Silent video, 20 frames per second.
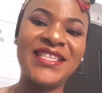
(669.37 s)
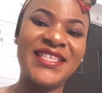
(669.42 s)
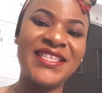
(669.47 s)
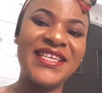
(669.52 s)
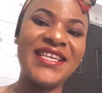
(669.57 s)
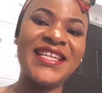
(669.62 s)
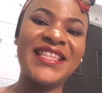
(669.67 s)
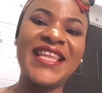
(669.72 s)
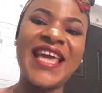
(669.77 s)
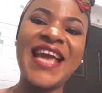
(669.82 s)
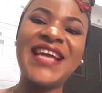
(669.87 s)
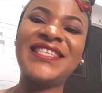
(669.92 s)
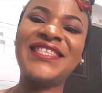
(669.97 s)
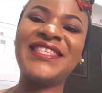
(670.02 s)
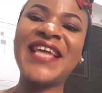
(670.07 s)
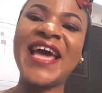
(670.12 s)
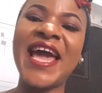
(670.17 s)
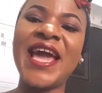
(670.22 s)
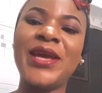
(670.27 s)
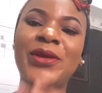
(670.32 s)
See you
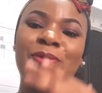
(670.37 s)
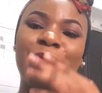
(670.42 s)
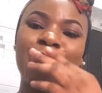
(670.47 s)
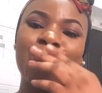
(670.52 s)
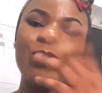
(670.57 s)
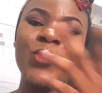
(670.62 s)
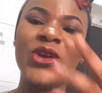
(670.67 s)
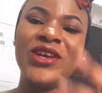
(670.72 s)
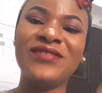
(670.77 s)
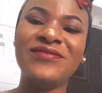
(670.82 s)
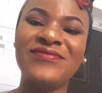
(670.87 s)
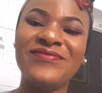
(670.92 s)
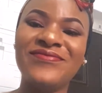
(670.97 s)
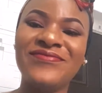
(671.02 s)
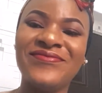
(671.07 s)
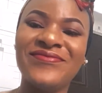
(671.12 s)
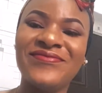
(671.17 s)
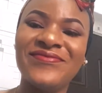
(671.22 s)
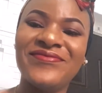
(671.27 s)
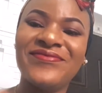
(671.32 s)
next
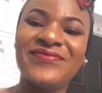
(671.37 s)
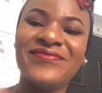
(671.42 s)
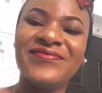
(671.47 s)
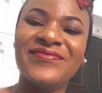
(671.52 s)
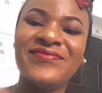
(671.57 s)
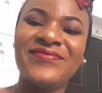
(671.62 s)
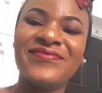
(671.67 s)
time.